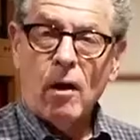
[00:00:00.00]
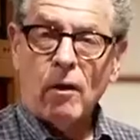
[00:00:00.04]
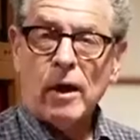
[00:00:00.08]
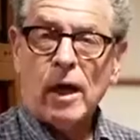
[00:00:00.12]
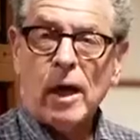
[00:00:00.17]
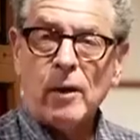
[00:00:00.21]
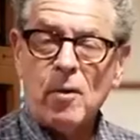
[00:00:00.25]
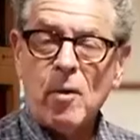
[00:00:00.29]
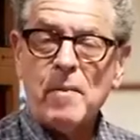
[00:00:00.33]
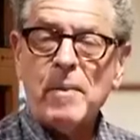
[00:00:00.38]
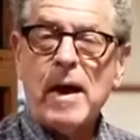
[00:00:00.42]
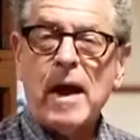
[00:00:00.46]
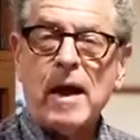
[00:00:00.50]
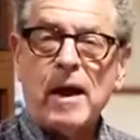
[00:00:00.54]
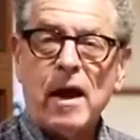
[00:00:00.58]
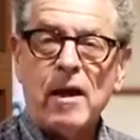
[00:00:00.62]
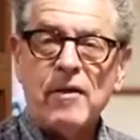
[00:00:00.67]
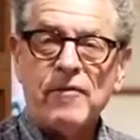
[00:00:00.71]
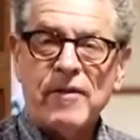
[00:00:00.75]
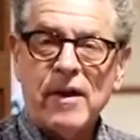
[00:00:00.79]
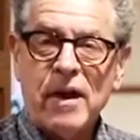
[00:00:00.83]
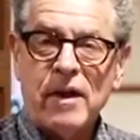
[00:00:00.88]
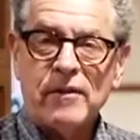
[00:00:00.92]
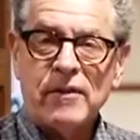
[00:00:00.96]
Okay, we're back. I
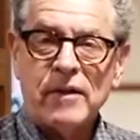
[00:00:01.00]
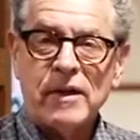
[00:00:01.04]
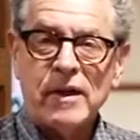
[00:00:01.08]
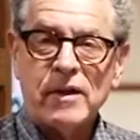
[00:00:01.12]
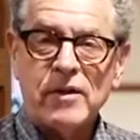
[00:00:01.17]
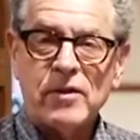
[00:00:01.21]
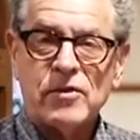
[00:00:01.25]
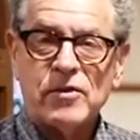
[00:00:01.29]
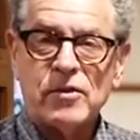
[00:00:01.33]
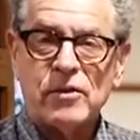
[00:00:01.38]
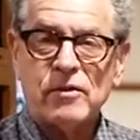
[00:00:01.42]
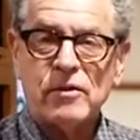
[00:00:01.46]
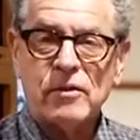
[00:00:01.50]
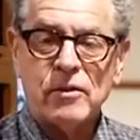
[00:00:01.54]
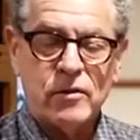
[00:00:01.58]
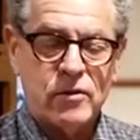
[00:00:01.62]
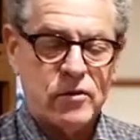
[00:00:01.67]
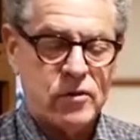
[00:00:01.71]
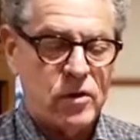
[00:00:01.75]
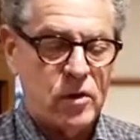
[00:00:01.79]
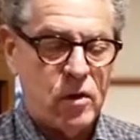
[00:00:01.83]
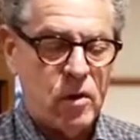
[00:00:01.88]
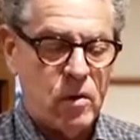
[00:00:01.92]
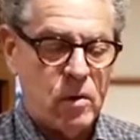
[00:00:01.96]
found the insert.
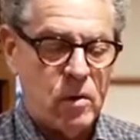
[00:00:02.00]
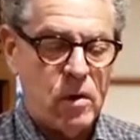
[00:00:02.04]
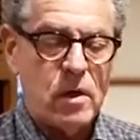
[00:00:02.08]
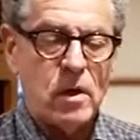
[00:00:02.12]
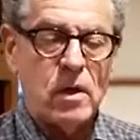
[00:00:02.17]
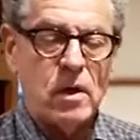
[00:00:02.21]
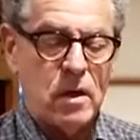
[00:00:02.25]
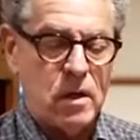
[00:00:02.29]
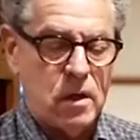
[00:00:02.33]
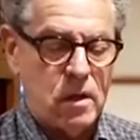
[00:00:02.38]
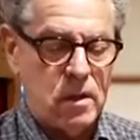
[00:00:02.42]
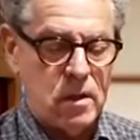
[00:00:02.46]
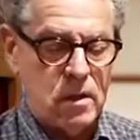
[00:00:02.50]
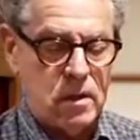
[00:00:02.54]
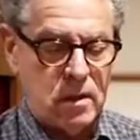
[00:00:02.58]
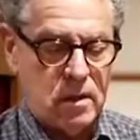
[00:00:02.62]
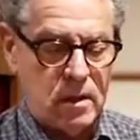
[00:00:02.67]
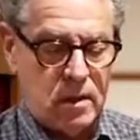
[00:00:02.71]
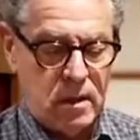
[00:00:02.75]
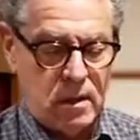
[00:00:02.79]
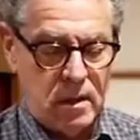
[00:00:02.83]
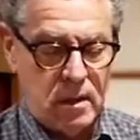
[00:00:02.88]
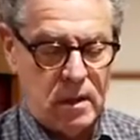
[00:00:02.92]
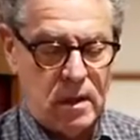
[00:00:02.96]
So
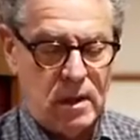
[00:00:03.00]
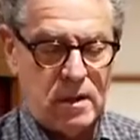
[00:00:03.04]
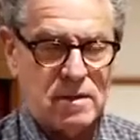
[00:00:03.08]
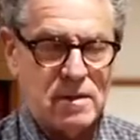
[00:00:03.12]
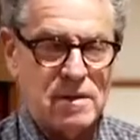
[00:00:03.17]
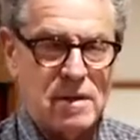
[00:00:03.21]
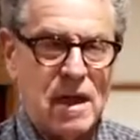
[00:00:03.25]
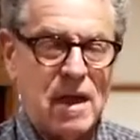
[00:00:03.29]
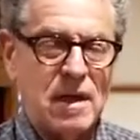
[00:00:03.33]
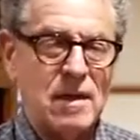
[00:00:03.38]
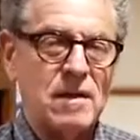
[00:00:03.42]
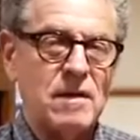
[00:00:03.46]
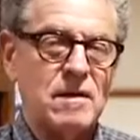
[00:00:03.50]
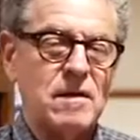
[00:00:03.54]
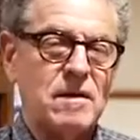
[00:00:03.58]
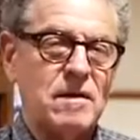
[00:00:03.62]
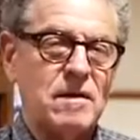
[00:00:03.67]
it's not,